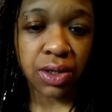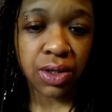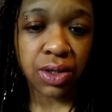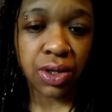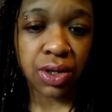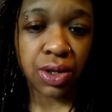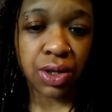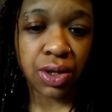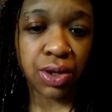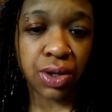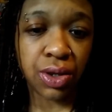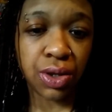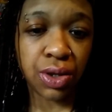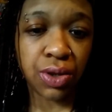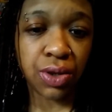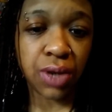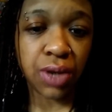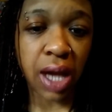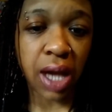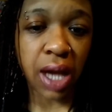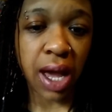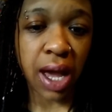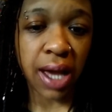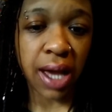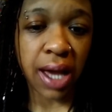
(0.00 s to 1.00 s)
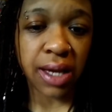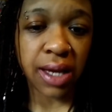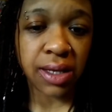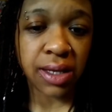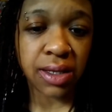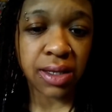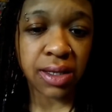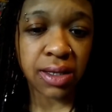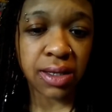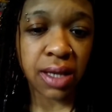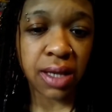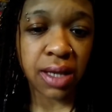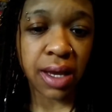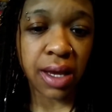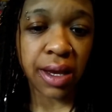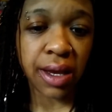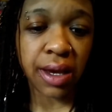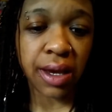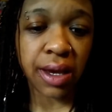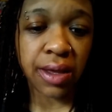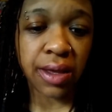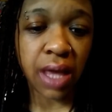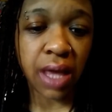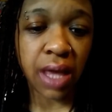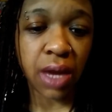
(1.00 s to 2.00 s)
to you guys
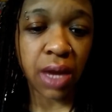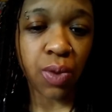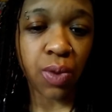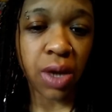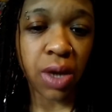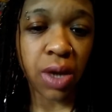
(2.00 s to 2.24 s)
that